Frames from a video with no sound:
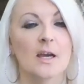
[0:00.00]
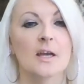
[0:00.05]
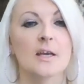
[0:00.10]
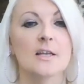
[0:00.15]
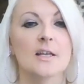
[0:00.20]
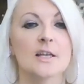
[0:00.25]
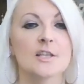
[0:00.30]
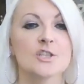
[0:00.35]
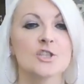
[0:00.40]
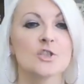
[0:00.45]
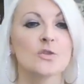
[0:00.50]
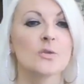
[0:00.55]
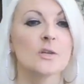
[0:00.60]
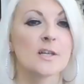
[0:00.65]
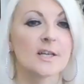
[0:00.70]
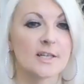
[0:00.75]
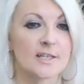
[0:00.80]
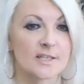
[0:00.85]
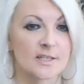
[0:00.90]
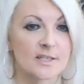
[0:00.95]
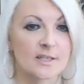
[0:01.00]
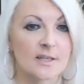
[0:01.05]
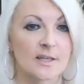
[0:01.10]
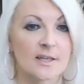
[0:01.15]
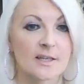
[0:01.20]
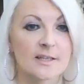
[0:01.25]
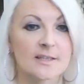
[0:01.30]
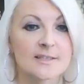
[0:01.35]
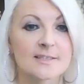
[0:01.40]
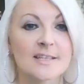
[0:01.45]
unless you learn
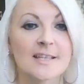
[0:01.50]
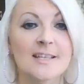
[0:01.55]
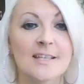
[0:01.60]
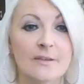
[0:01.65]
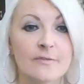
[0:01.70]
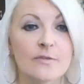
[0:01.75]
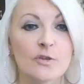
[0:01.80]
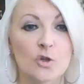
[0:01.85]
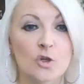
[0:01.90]
to live